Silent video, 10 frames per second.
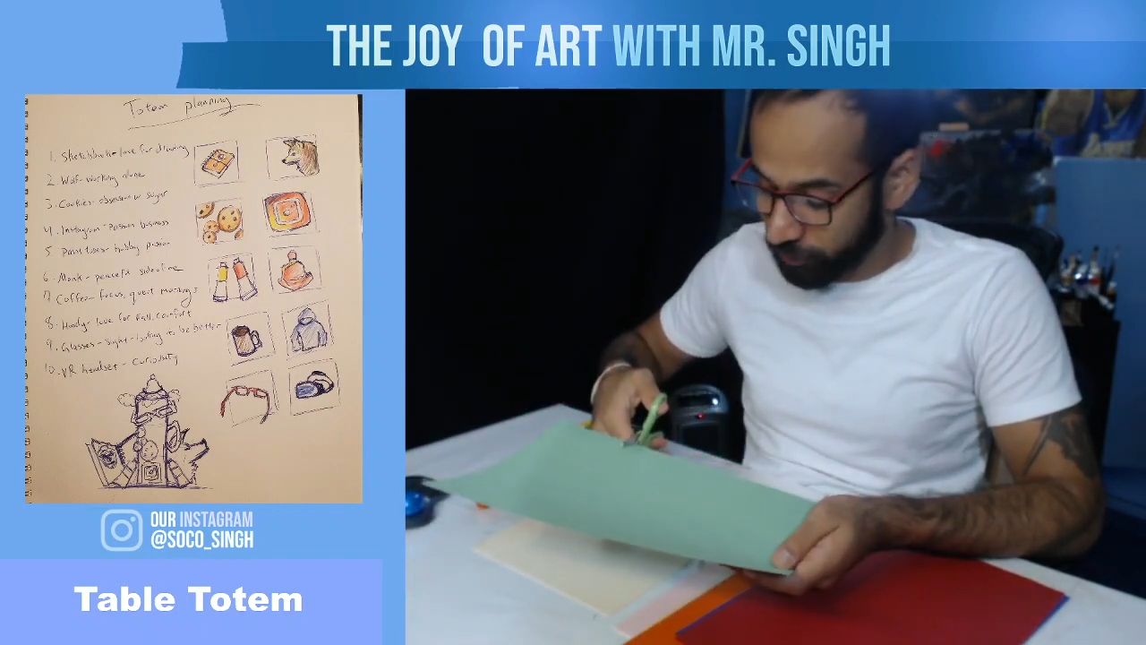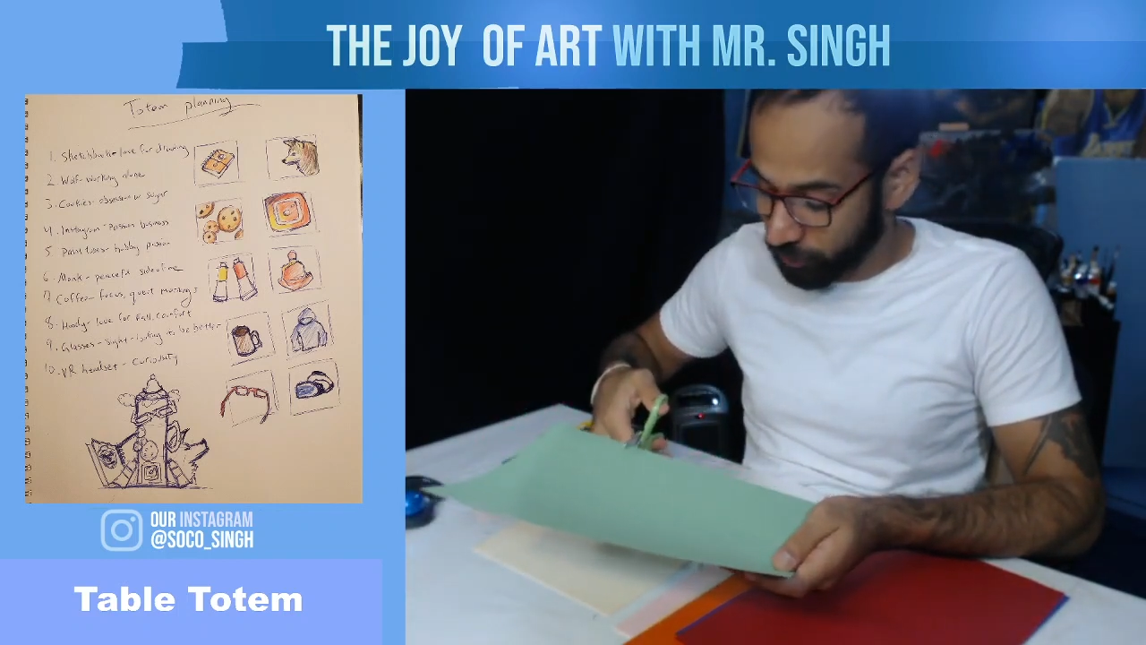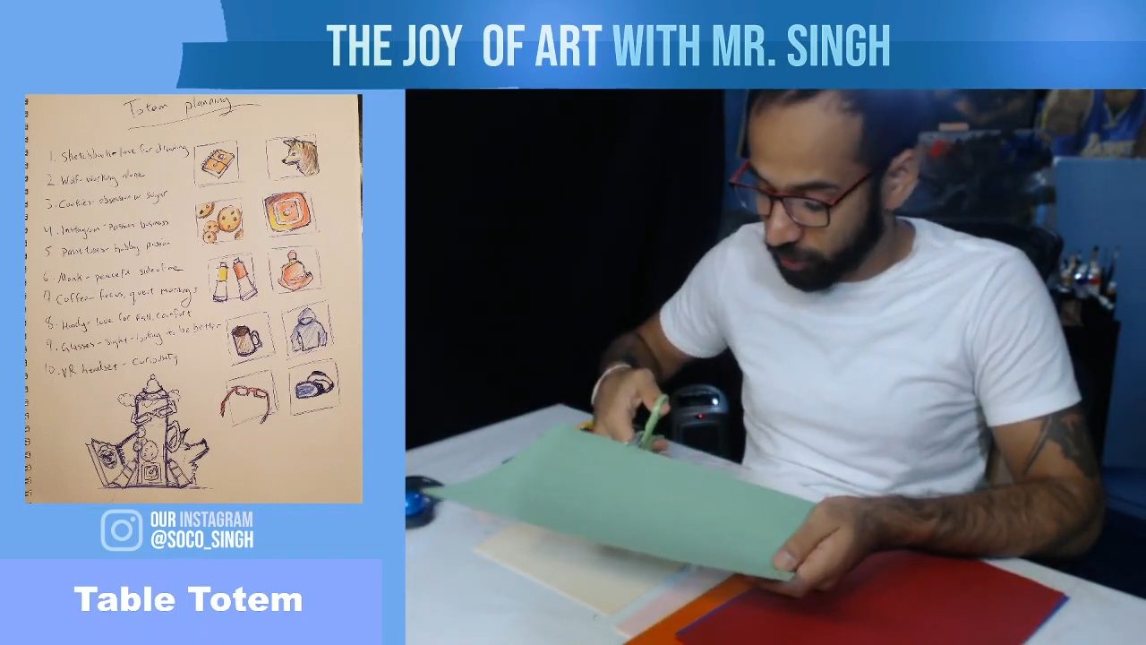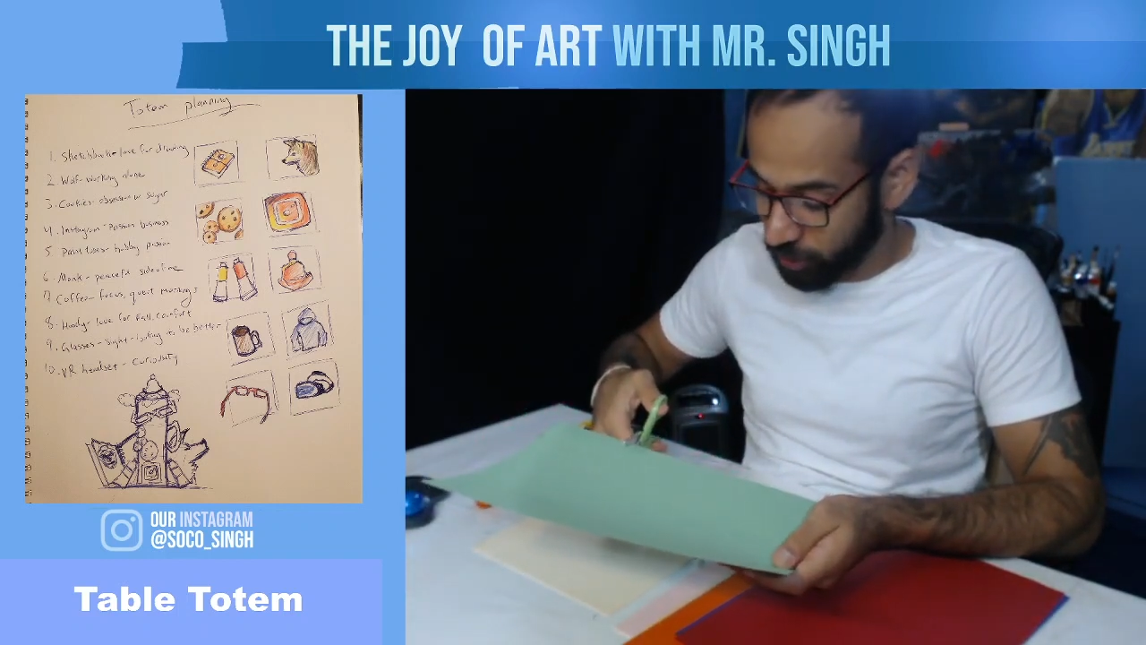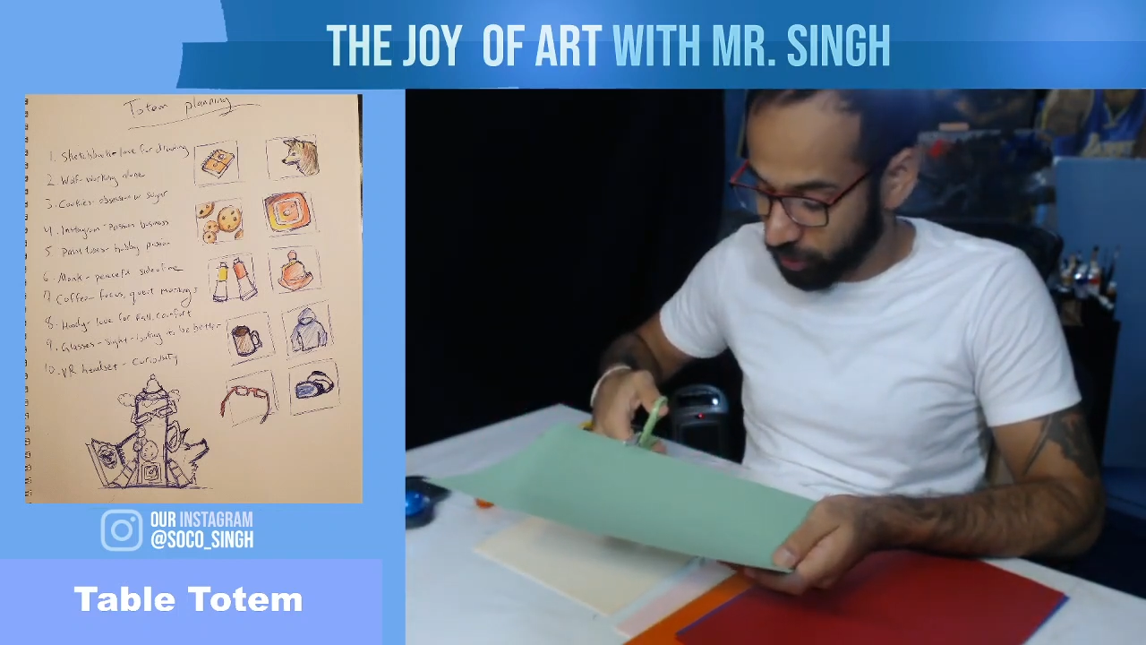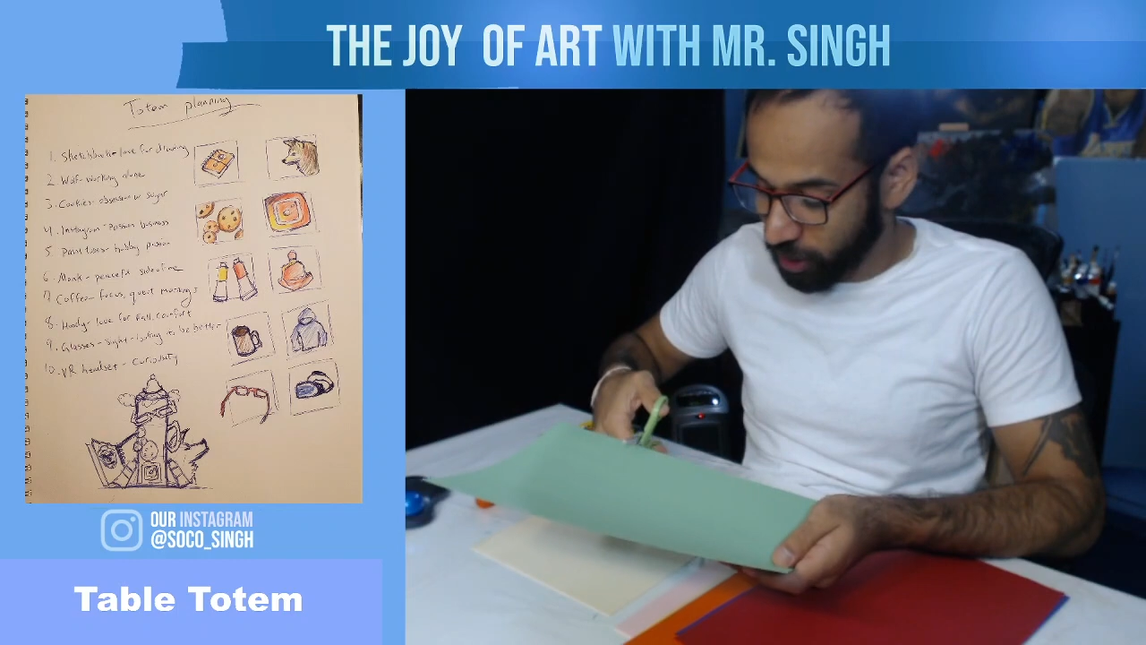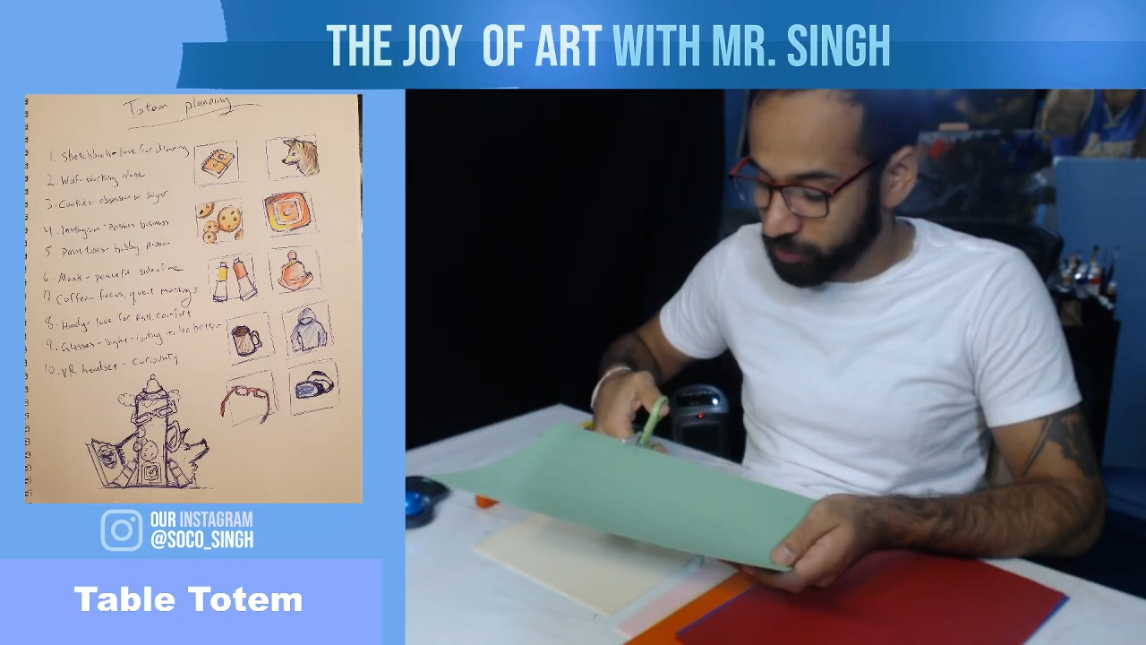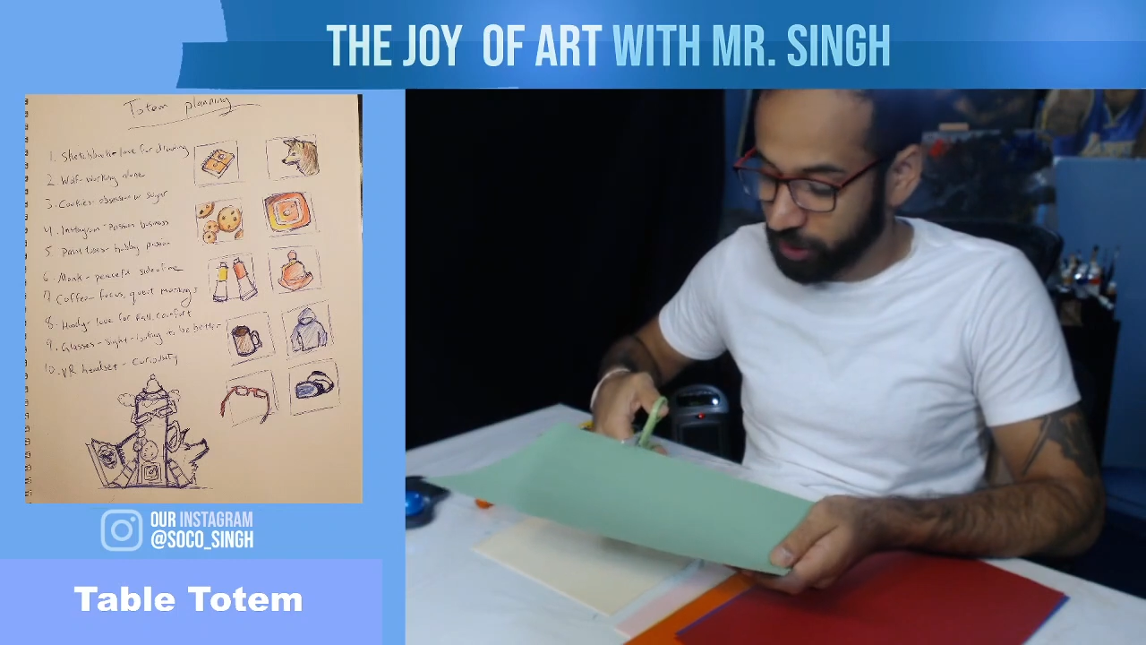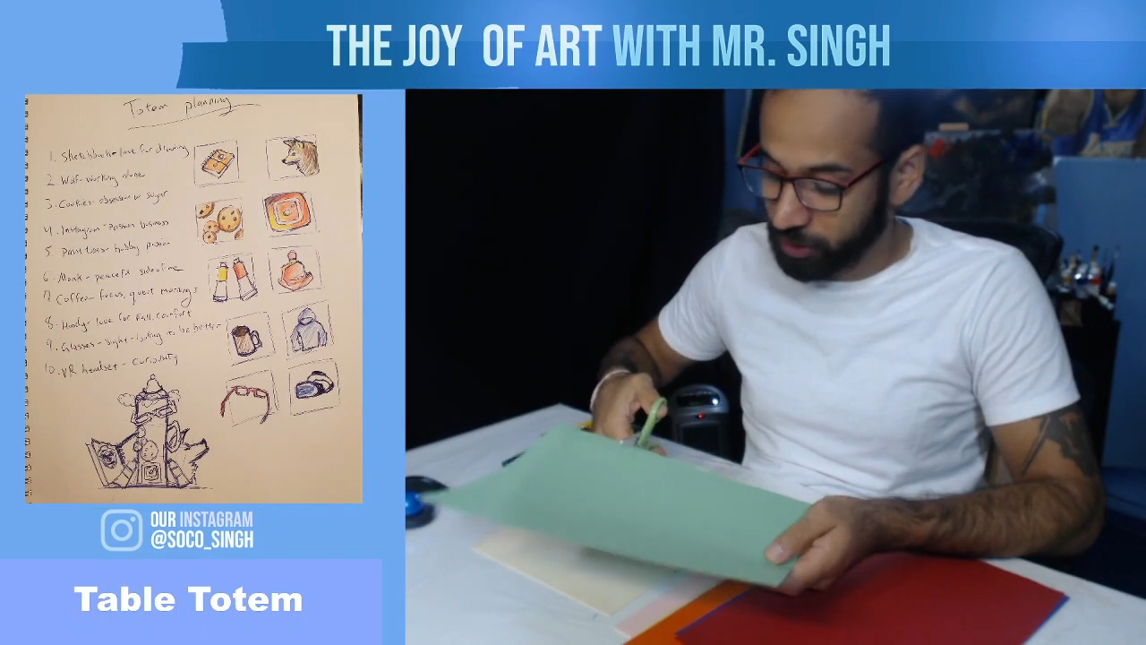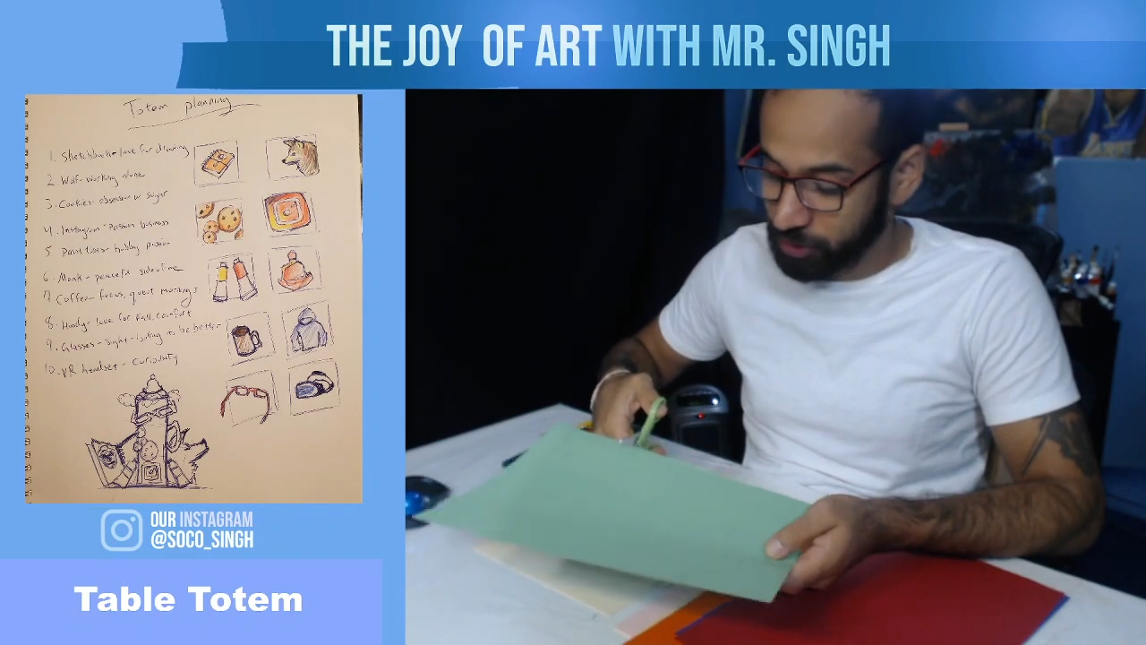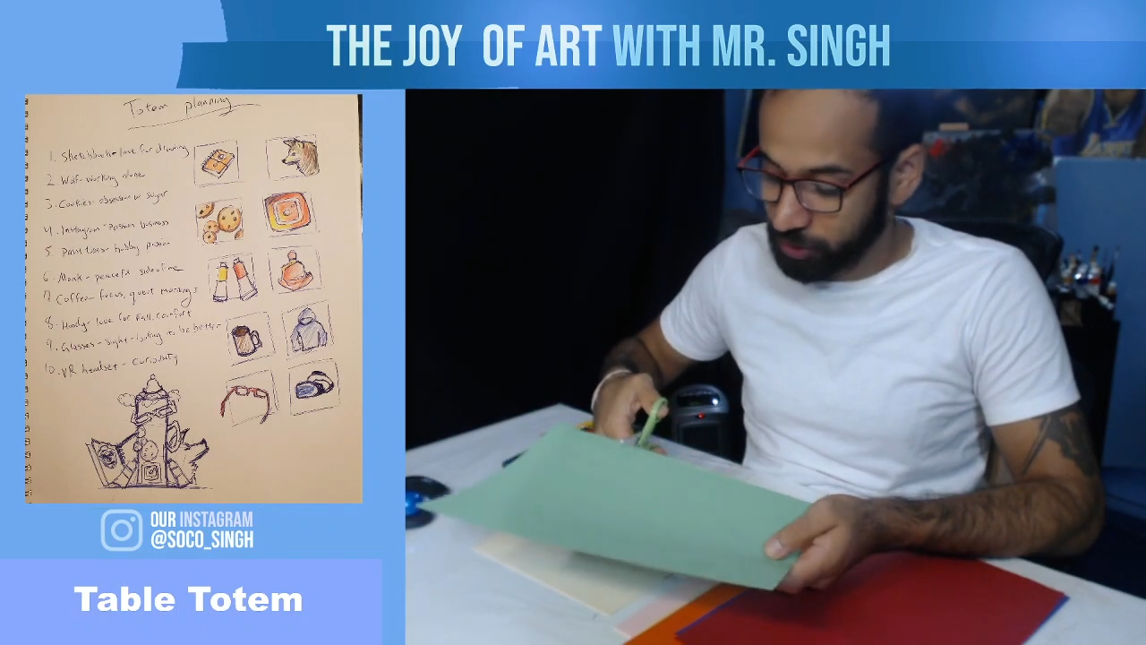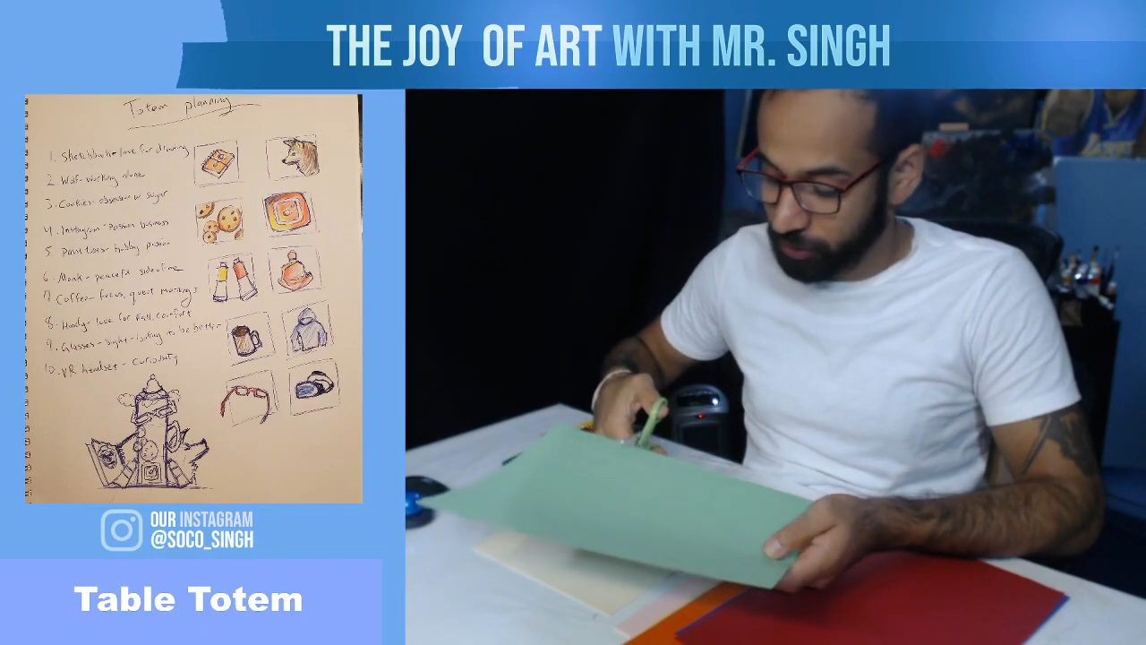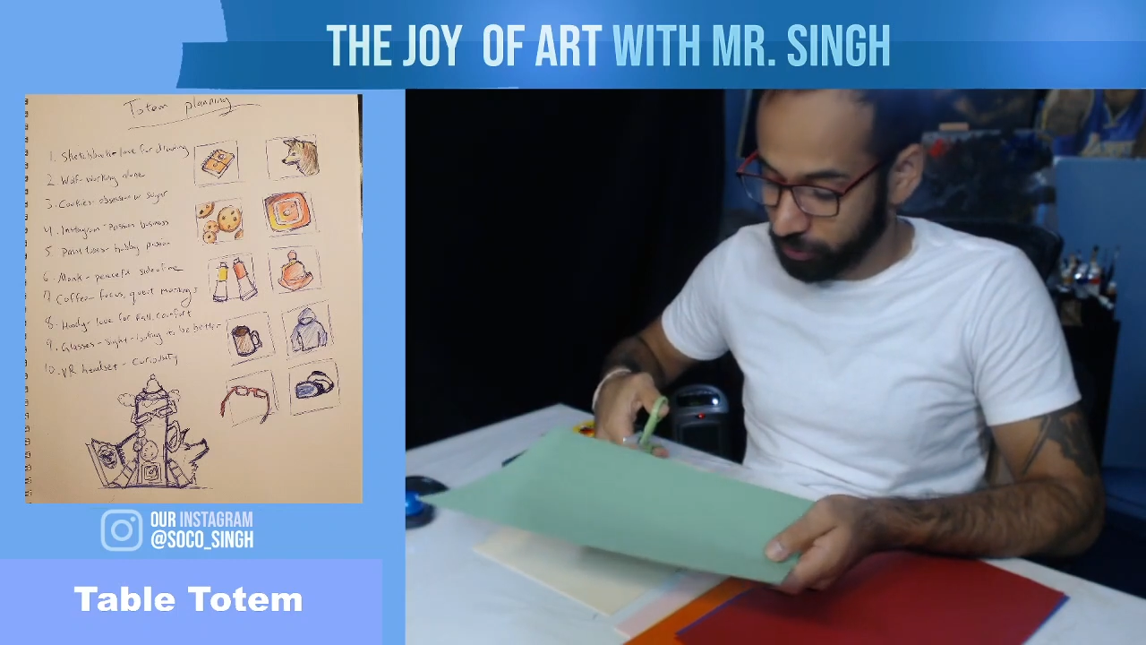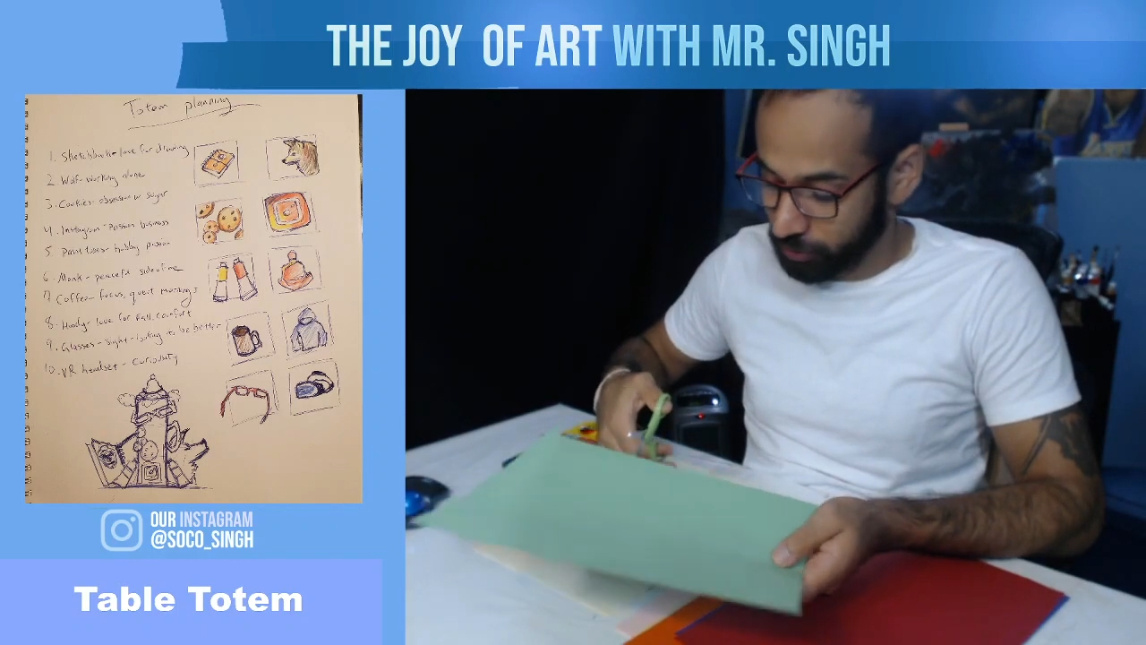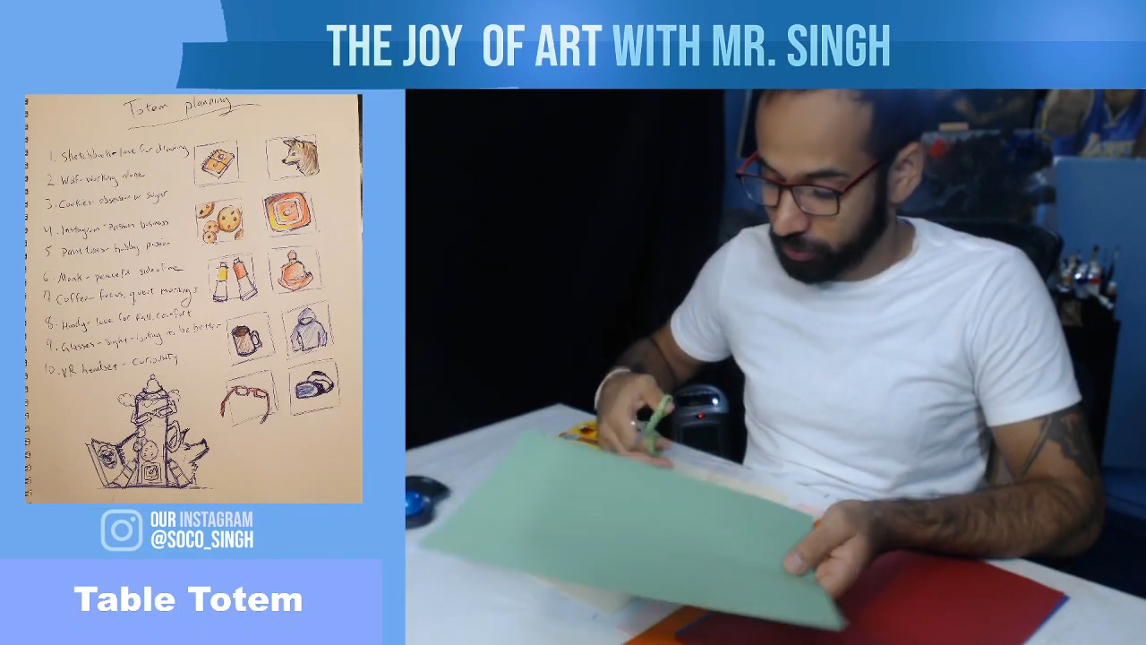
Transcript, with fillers: for other objects too.